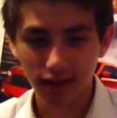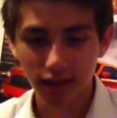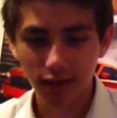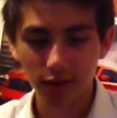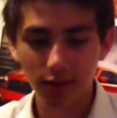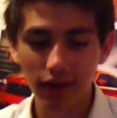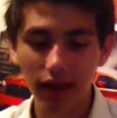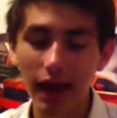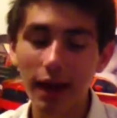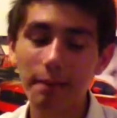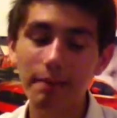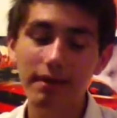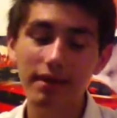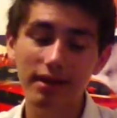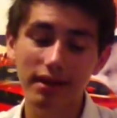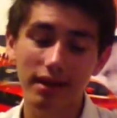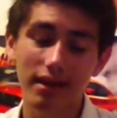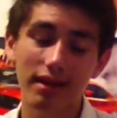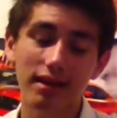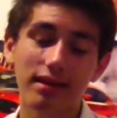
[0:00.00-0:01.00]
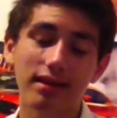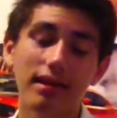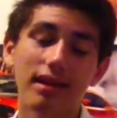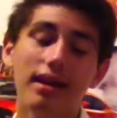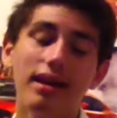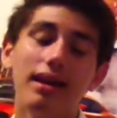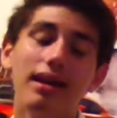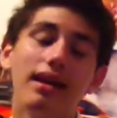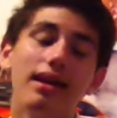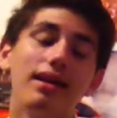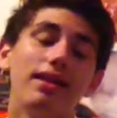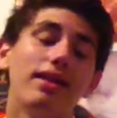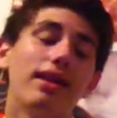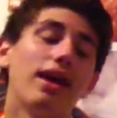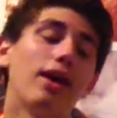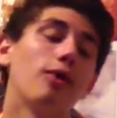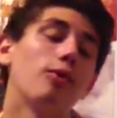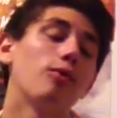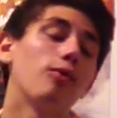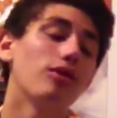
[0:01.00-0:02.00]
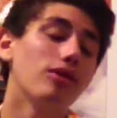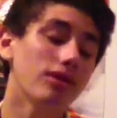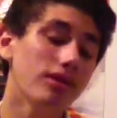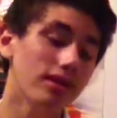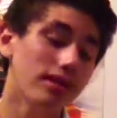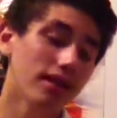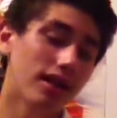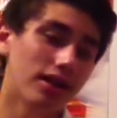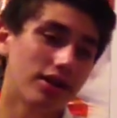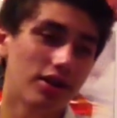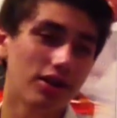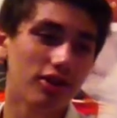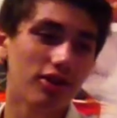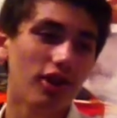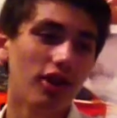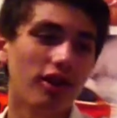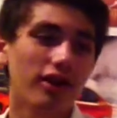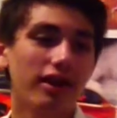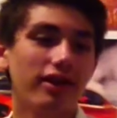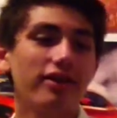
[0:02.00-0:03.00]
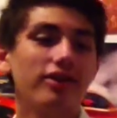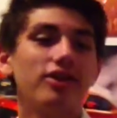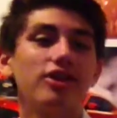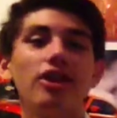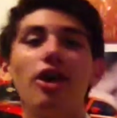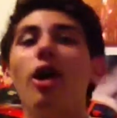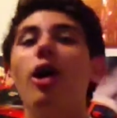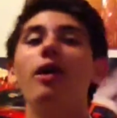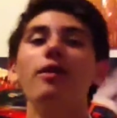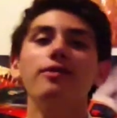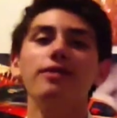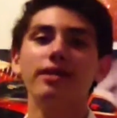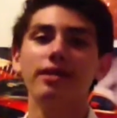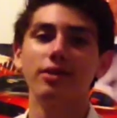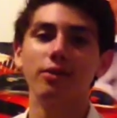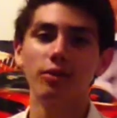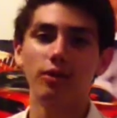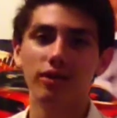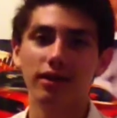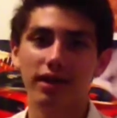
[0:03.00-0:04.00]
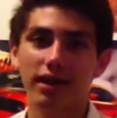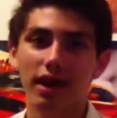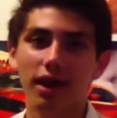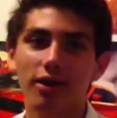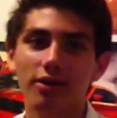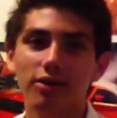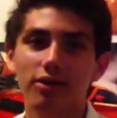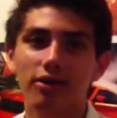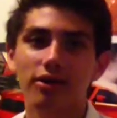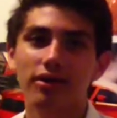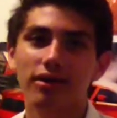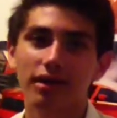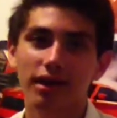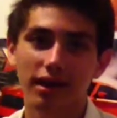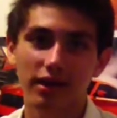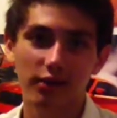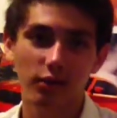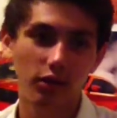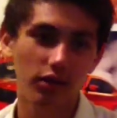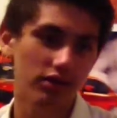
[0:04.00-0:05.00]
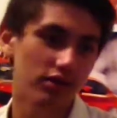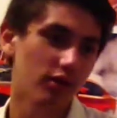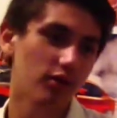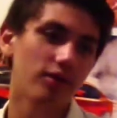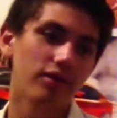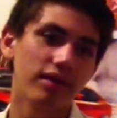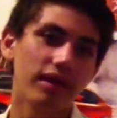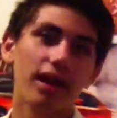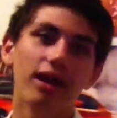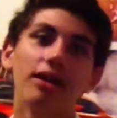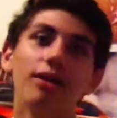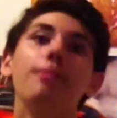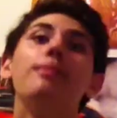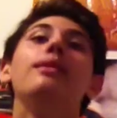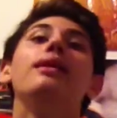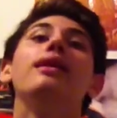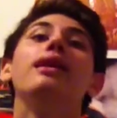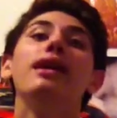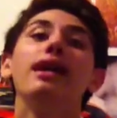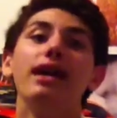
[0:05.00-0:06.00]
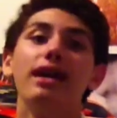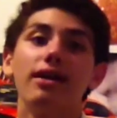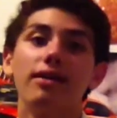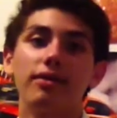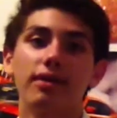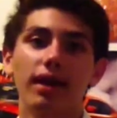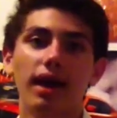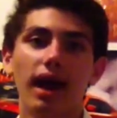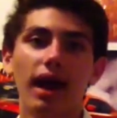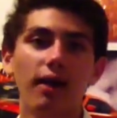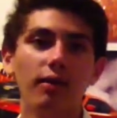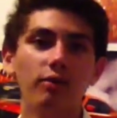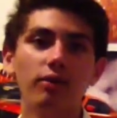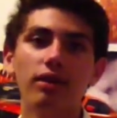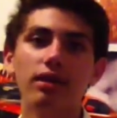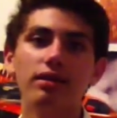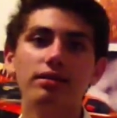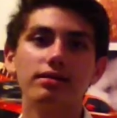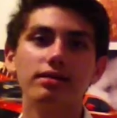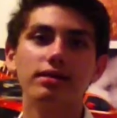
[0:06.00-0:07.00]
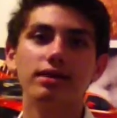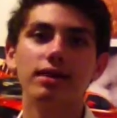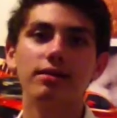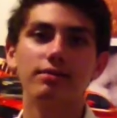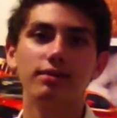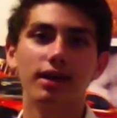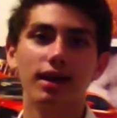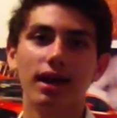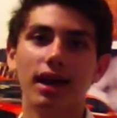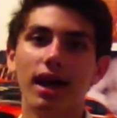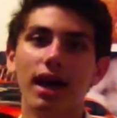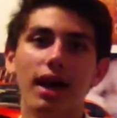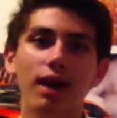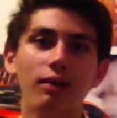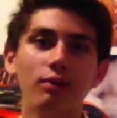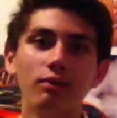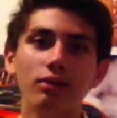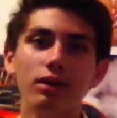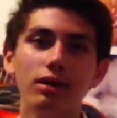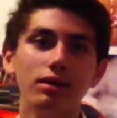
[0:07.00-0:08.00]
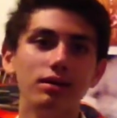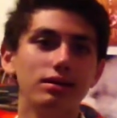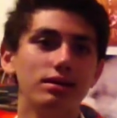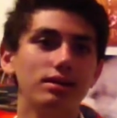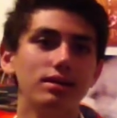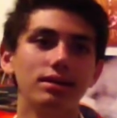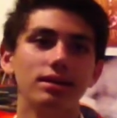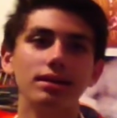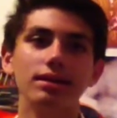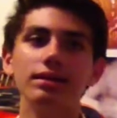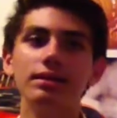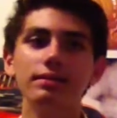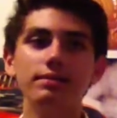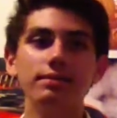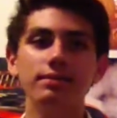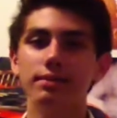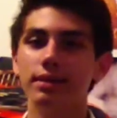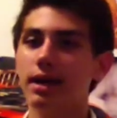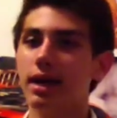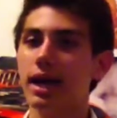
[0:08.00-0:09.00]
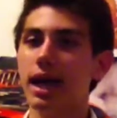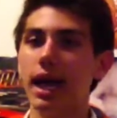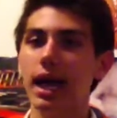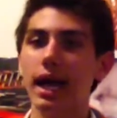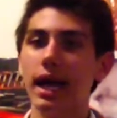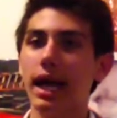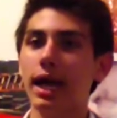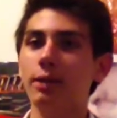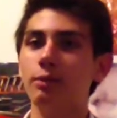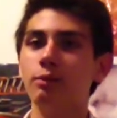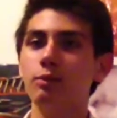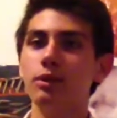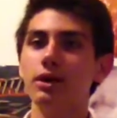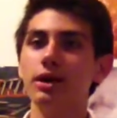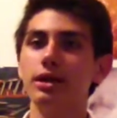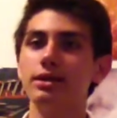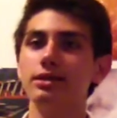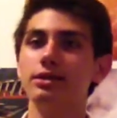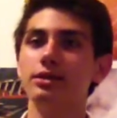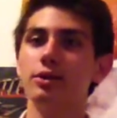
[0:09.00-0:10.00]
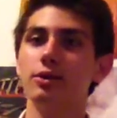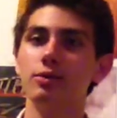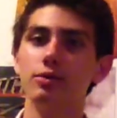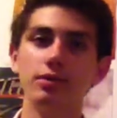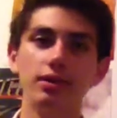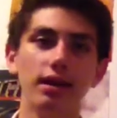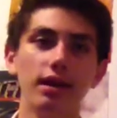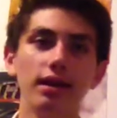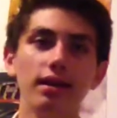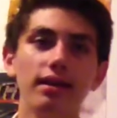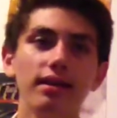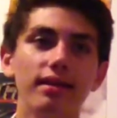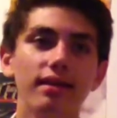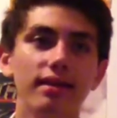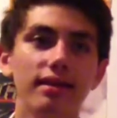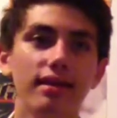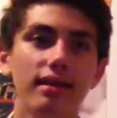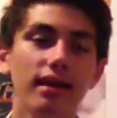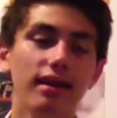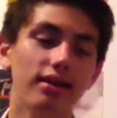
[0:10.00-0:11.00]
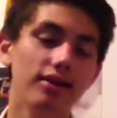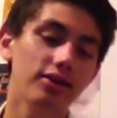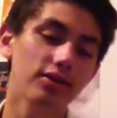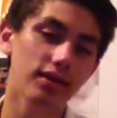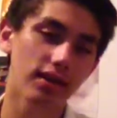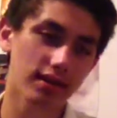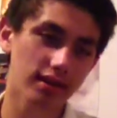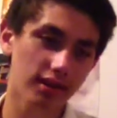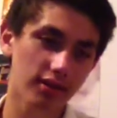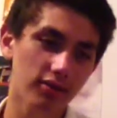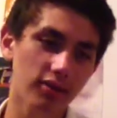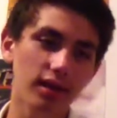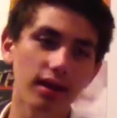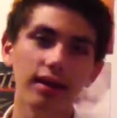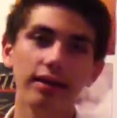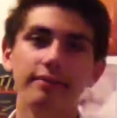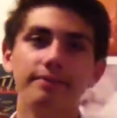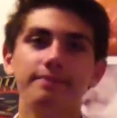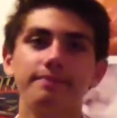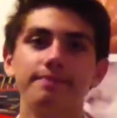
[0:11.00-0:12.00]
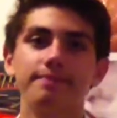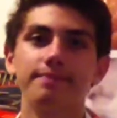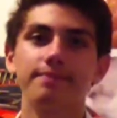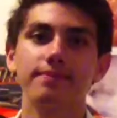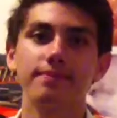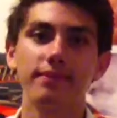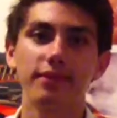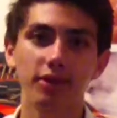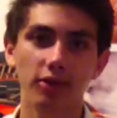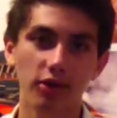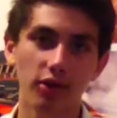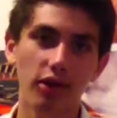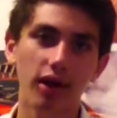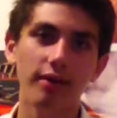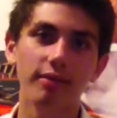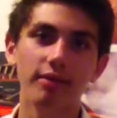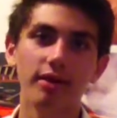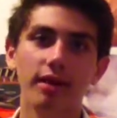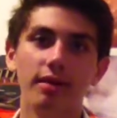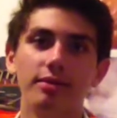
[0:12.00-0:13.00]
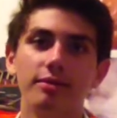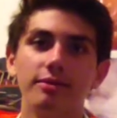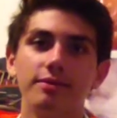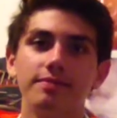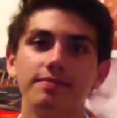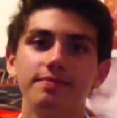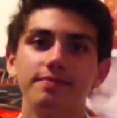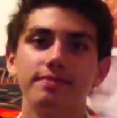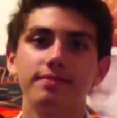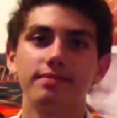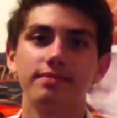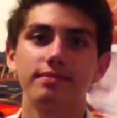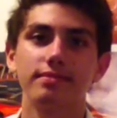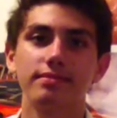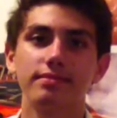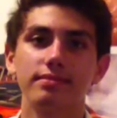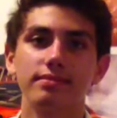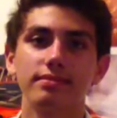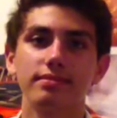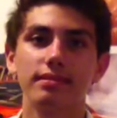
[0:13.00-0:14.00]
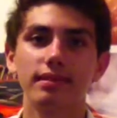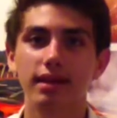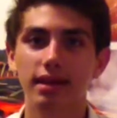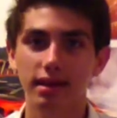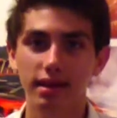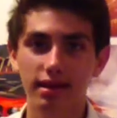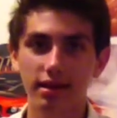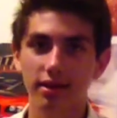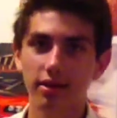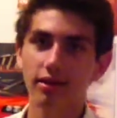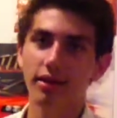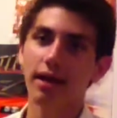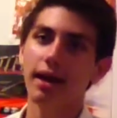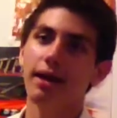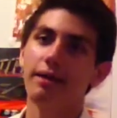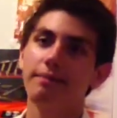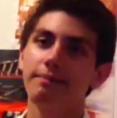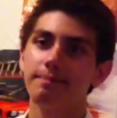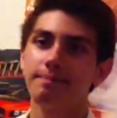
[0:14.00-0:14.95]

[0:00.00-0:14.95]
what happens is that we're like she's talking and she offers it to one of the counselors, like she wants someone to take them, they're like, I want. I'm like, I want some. I, I want donuts. And he's like, go take it. So I grabbed a couple. Okay.